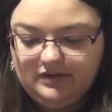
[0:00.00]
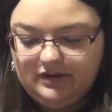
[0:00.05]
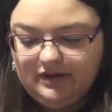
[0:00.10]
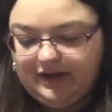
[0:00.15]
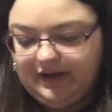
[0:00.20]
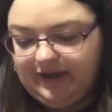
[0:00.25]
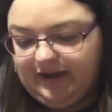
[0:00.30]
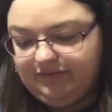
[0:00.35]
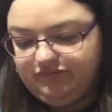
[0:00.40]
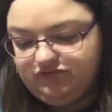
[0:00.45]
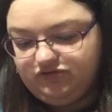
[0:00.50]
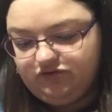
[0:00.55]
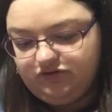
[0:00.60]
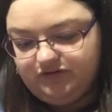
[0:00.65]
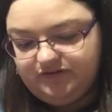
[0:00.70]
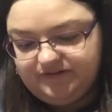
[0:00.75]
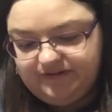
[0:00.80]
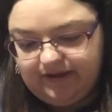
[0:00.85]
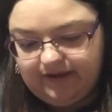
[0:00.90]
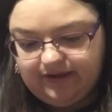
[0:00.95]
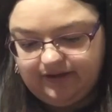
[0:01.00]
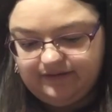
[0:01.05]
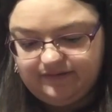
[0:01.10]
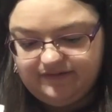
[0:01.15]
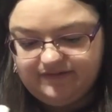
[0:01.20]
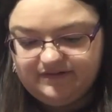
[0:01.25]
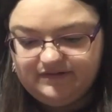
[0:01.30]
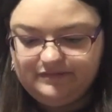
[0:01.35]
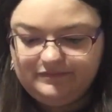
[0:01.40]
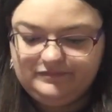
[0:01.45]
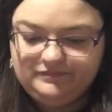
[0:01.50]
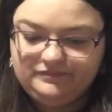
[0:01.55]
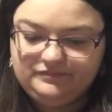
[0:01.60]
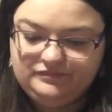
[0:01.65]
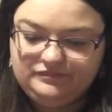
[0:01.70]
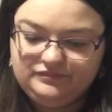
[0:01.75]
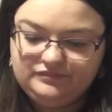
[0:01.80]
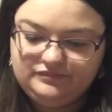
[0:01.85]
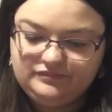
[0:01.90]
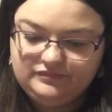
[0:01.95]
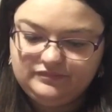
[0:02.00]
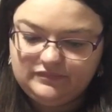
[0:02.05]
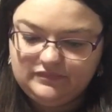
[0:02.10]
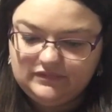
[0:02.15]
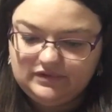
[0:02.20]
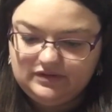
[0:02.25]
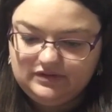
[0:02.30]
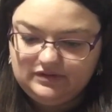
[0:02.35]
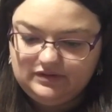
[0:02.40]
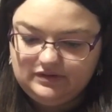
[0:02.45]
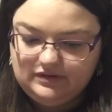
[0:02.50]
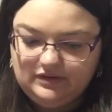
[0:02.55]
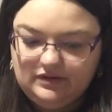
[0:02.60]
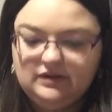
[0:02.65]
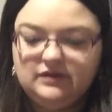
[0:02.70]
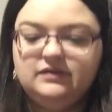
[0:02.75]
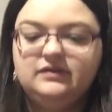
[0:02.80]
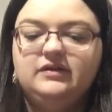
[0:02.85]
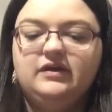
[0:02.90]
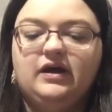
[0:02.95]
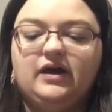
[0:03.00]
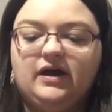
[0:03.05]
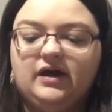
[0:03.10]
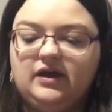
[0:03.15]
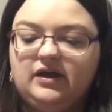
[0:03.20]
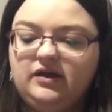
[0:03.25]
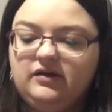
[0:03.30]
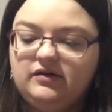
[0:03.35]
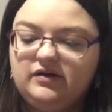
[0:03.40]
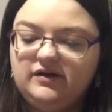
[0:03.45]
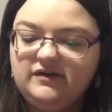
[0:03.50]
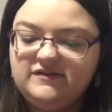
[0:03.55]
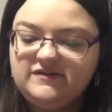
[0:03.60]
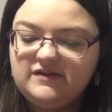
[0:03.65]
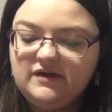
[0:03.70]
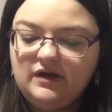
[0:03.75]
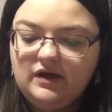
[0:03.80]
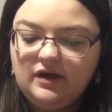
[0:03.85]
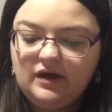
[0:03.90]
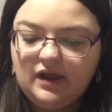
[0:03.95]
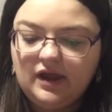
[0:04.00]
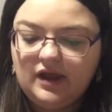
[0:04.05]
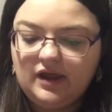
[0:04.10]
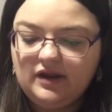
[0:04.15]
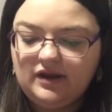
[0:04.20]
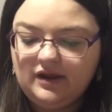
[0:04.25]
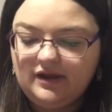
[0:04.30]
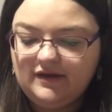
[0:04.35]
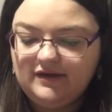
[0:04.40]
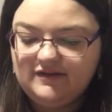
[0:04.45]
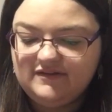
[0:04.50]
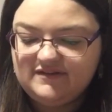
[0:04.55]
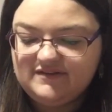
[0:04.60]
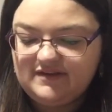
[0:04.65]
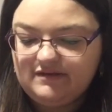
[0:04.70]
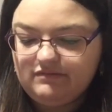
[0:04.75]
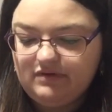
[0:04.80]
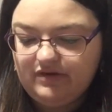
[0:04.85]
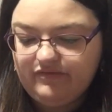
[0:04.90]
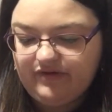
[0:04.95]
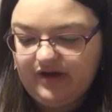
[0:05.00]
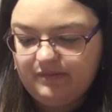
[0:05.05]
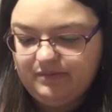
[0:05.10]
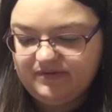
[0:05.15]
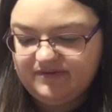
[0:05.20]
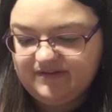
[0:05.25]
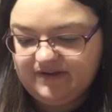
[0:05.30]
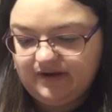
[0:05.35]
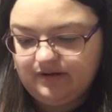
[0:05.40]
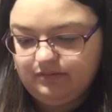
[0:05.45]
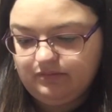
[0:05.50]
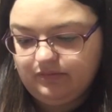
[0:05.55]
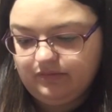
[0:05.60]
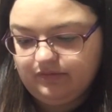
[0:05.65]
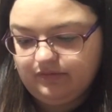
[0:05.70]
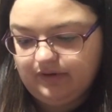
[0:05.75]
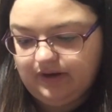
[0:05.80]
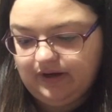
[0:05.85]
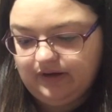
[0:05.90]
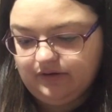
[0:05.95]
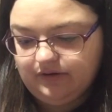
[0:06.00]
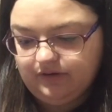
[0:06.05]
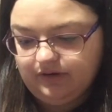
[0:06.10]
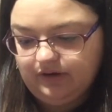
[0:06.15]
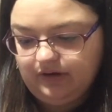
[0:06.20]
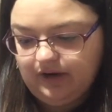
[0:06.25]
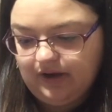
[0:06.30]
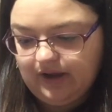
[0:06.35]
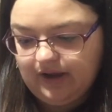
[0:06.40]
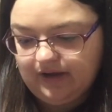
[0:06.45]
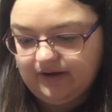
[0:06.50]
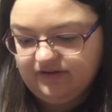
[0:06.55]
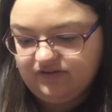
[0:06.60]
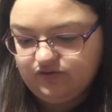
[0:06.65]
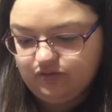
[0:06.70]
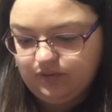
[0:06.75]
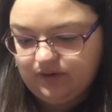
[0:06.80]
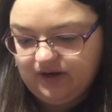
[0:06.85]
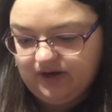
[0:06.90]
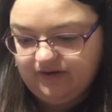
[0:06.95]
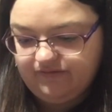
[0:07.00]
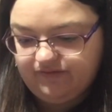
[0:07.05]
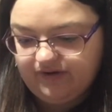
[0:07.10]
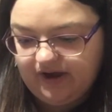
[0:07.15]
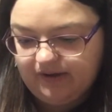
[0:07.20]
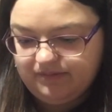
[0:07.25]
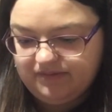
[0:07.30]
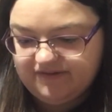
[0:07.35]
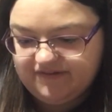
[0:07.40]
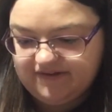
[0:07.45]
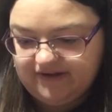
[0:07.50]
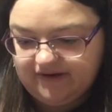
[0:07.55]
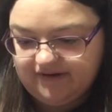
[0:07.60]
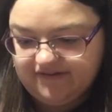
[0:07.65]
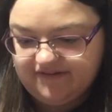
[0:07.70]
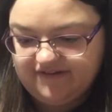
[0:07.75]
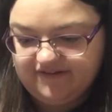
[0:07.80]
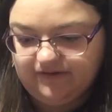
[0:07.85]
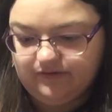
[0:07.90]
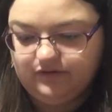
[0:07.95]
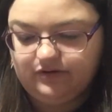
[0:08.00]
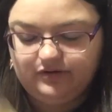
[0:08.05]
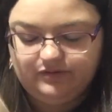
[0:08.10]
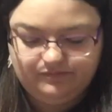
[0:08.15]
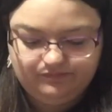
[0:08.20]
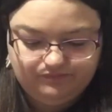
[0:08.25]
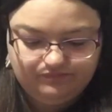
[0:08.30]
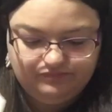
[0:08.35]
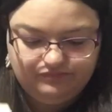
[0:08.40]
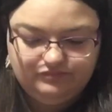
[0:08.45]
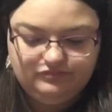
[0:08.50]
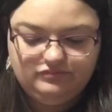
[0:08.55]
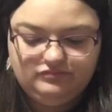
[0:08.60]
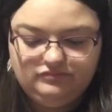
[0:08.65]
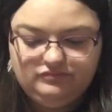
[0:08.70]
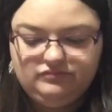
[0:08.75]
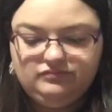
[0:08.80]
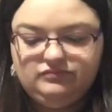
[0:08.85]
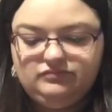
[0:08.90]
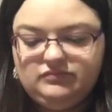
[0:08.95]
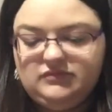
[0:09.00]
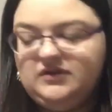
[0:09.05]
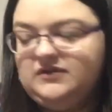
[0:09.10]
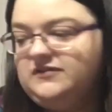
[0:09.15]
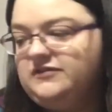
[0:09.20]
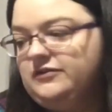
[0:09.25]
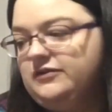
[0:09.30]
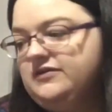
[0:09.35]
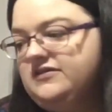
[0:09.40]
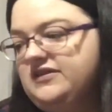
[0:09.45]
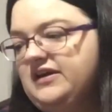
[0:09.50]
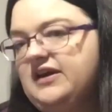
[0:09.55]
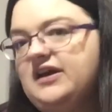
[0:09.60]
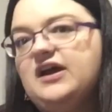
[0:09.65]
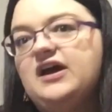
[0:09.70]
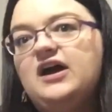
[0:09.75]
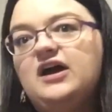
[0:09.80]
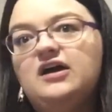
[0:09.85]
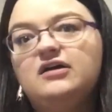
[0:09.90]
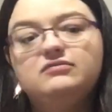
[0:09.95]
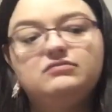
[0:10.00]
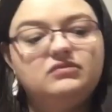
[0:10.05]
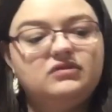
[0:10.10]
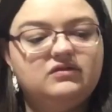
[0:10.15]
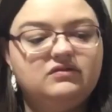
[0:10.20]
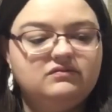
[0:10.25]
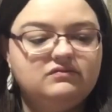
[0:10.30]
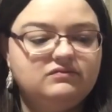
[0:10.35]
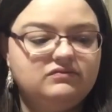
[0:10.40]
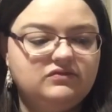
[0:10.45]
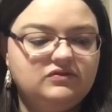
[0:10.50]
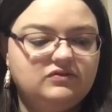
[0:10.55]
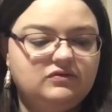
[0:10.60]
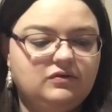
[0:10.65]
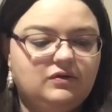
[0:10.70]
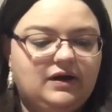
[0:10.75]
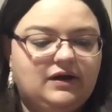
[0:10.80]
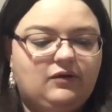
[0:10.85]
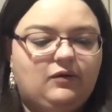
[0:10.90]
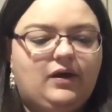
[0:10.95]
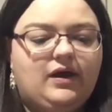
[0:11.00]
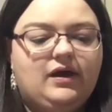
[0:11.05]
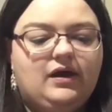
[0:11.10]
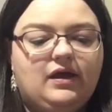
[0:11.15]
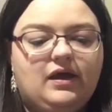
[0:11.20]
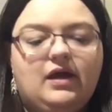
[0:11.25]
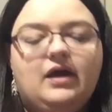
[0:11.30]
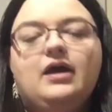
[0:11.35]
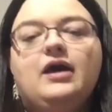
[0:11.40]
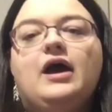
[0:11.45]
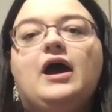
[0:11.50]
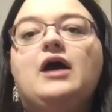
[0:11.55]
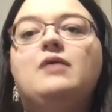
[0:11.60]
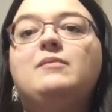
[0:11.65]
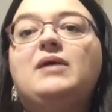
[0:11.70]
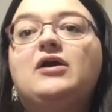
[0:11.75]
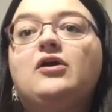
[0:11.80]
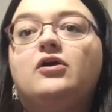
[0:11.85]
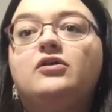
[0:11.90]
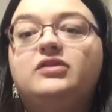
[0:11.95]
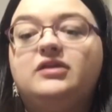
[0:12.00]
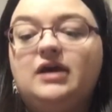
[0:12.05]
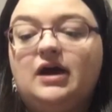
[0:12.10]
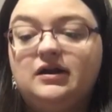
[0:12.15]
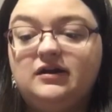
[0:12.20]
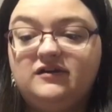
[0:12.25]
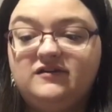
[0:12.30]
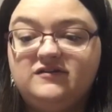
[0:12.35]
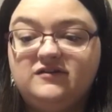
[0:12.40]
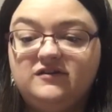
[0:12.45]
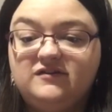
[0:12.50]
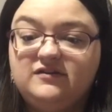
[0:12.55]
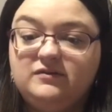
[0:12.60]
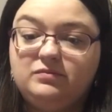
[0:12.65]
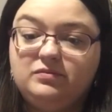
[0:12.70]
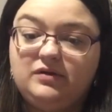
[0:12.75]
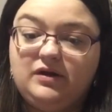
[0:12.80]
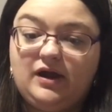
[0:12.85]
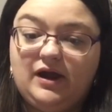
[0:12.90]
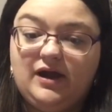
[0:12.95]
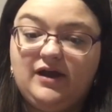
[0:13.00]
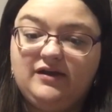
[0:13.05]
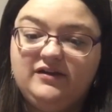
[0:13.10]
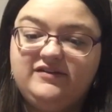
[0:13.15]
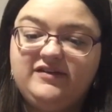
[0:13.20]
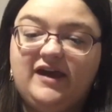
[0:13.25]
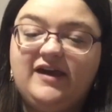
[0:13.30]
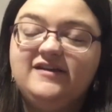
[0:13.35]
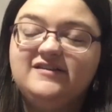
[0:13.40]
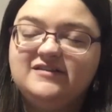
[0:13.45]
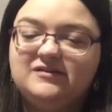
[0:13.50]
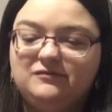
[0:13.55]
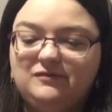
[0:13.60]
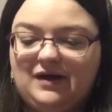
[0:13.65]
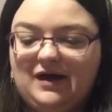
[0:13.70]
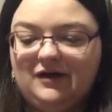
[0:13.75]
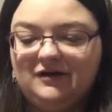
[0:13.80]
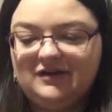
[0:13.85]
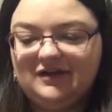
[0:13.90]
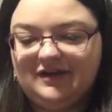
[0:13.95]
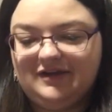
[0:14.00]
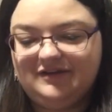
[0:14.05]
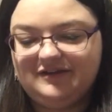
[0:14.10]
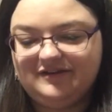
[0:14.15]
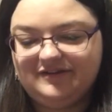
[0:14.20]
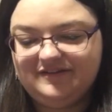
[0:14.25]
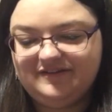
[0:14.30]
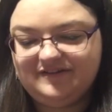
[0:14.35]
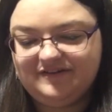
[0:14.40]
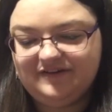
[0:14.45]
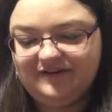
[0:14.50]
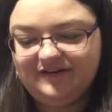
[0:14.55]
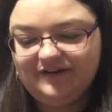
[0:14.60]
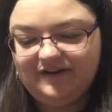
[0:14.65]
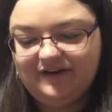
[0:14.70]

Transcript: I have 2 skeins. Here it is. It is 75% merino and 25% silk. So it's like a quite, oh my god, the yarn is so slippery. It takes a while to get used to.